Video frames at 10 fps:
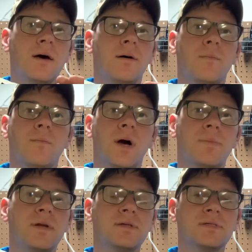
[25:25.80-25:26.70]
My
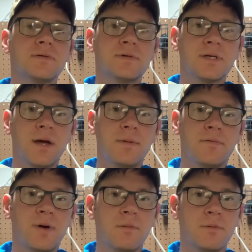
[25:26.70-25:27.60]
opinions over time have
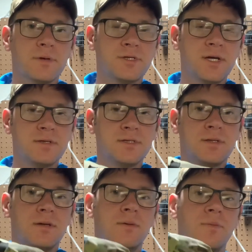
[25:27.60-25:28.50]
probably changed,
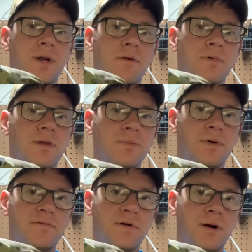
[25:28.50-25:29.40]
but I really
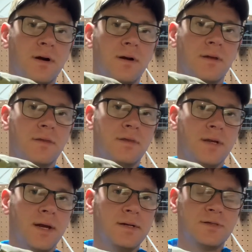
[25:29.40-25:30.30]
prefer the
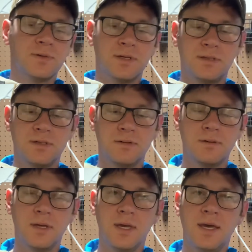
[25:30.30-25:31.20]
9022.
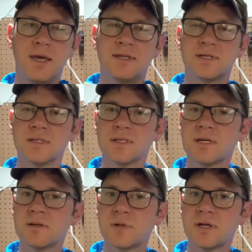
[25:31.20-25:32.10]
It's a
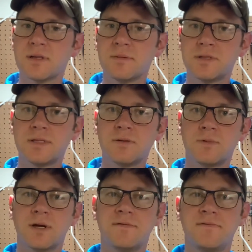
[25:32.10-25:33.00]
little bit limited in what
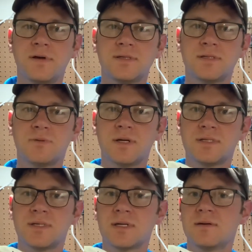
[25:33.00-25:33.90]
it fits, but I
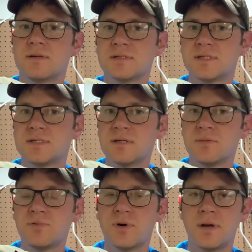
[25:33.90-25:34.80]
think you can still
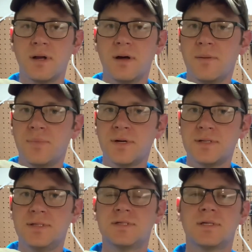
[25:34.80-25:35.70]
put a pretty
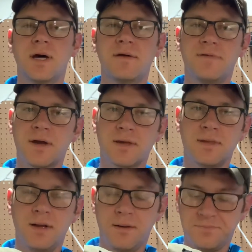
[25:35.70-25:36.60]
decent IFAK in
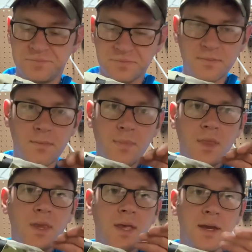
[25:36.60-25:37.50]
there,
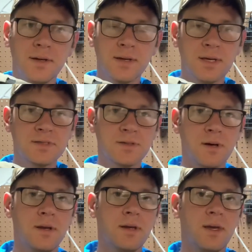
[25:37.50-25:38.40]
and you can get to it
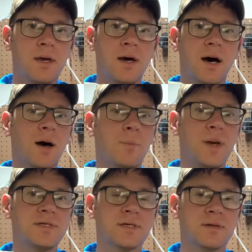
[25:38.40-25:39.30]

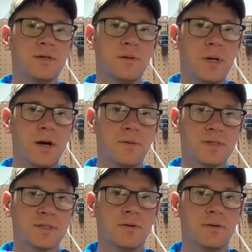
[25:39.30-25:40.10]
basically no matter what's going